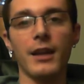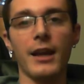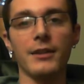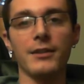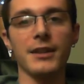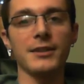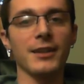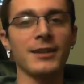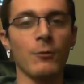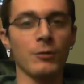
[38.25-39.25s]
And things
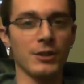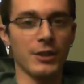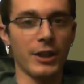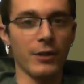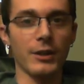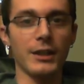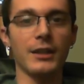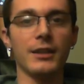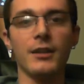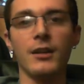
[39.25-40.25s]
like network
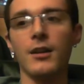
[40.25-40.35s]
security,